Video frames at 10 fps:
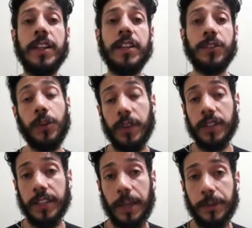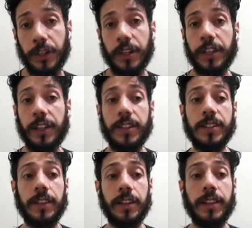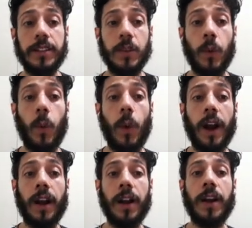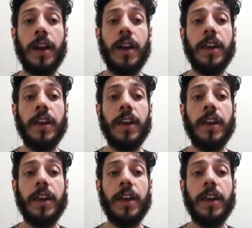surface temperature in studies where